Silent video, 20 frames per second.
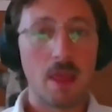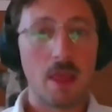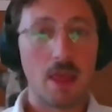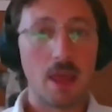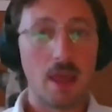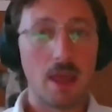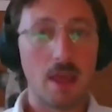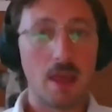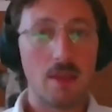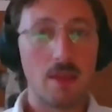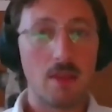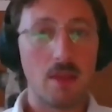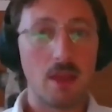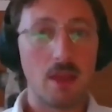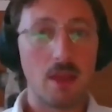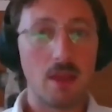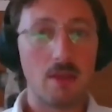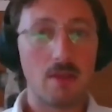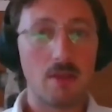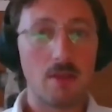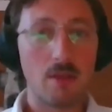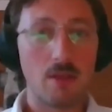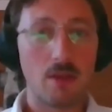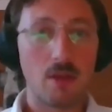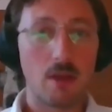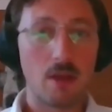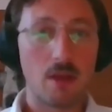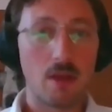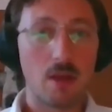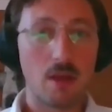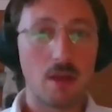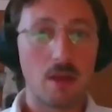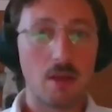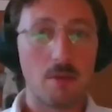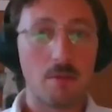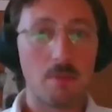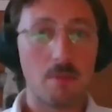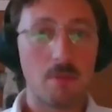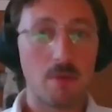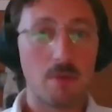And
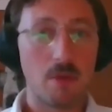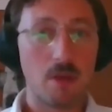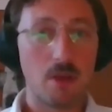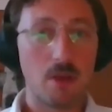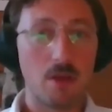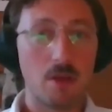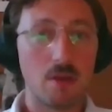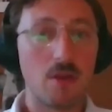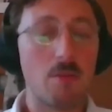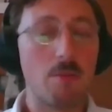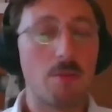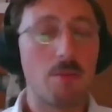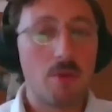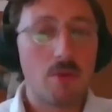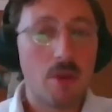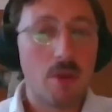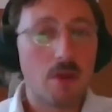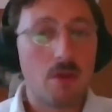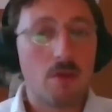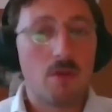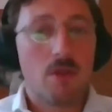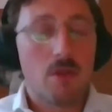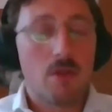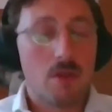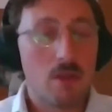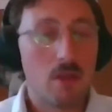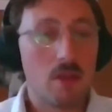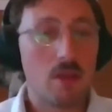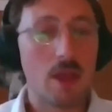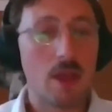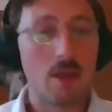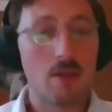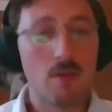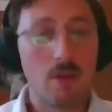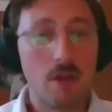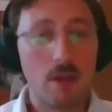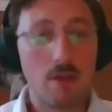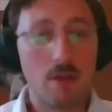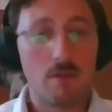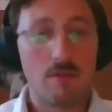the project consisted
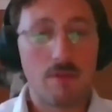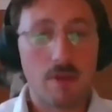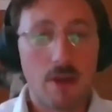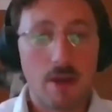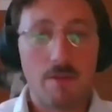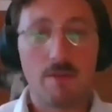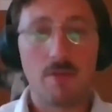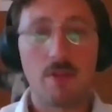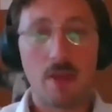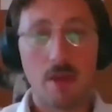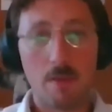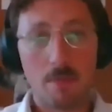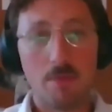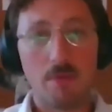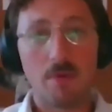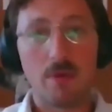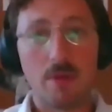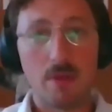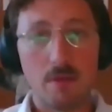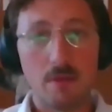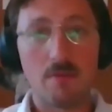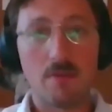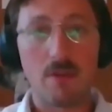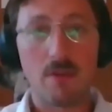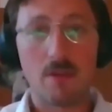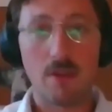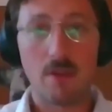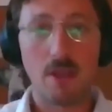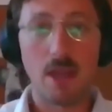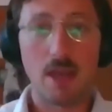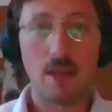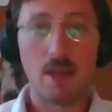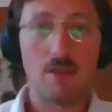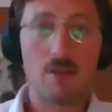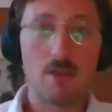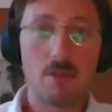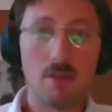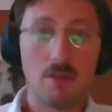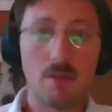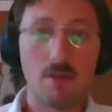actually of 5 separate
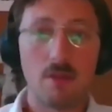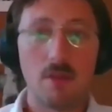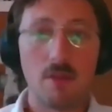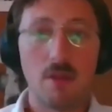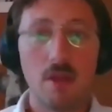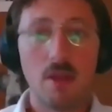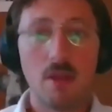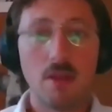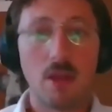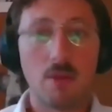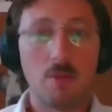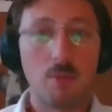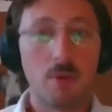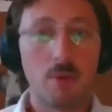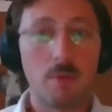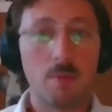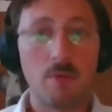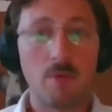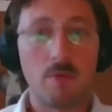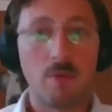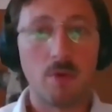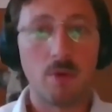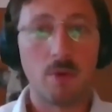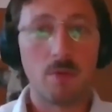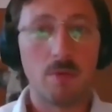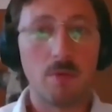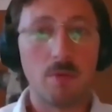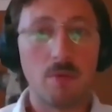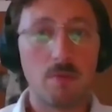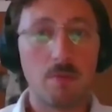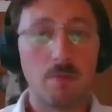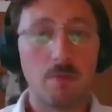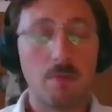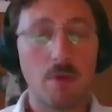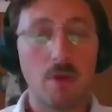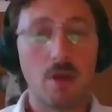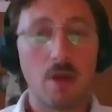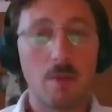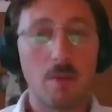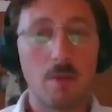investigations that were performed
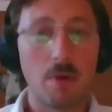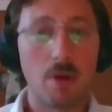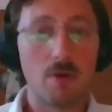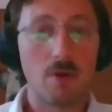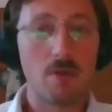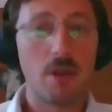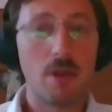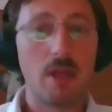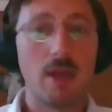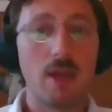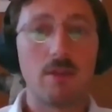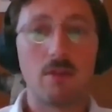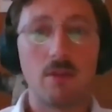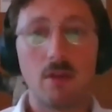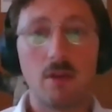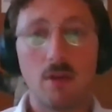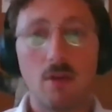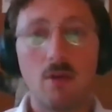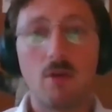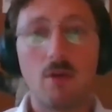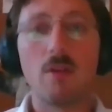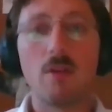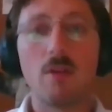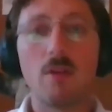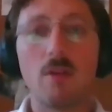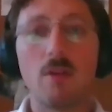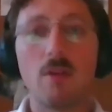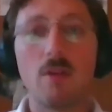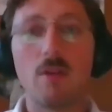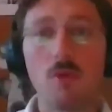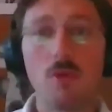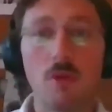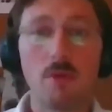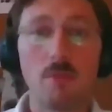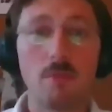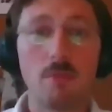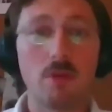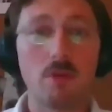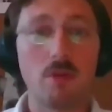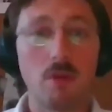partially at our local
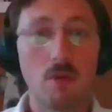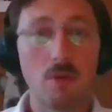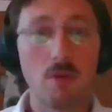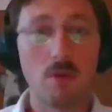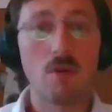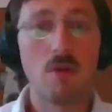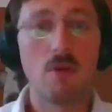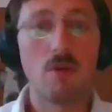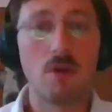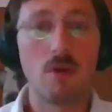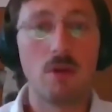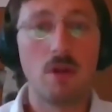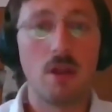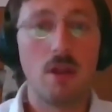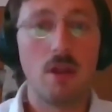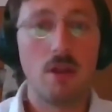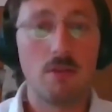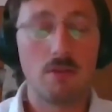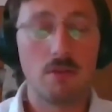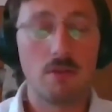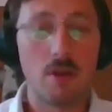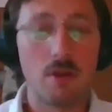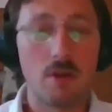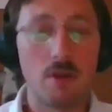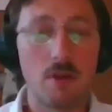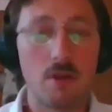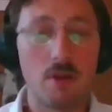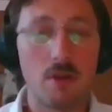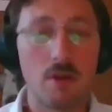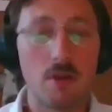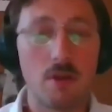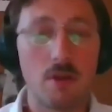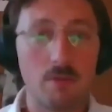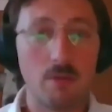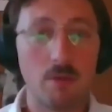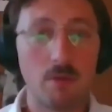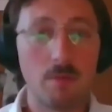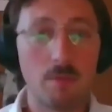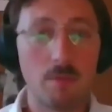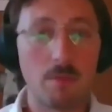institution, but also on an international
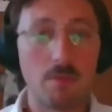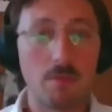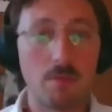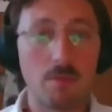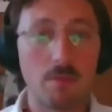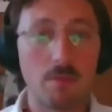level.